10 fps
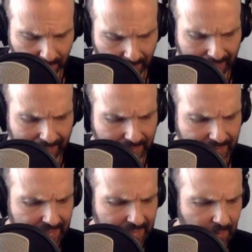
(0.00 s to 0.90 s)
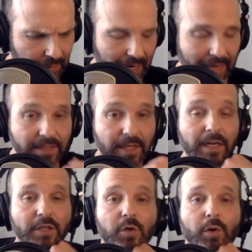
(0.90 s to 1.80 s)
and he had done
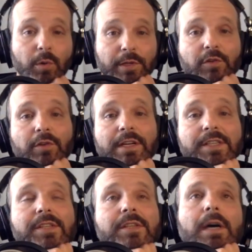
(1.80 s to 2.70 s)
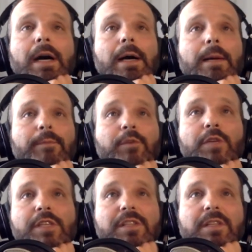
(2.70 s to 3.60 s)
a tour with Chris.
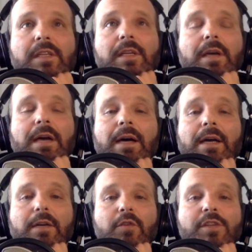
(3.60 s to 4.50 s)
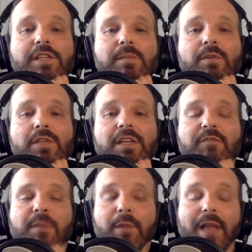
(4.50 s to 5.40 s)
Chris's music, if
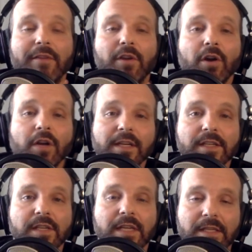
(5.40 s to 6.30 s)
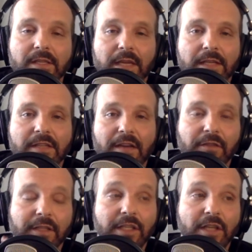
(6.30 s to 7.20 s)
people haven't heard it, is
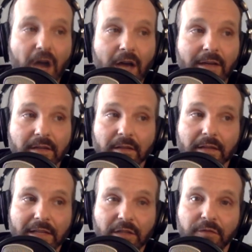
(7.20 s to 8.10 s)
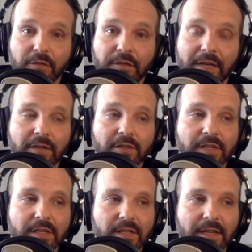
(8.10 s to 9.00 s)
definitely not like the Foo Fighters.
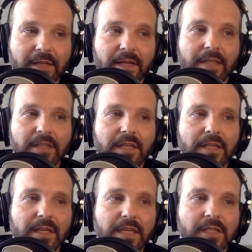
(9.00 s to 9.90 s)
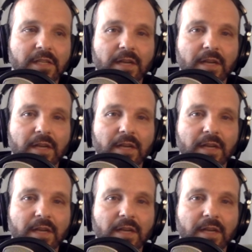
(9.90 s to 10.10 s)
It's like he's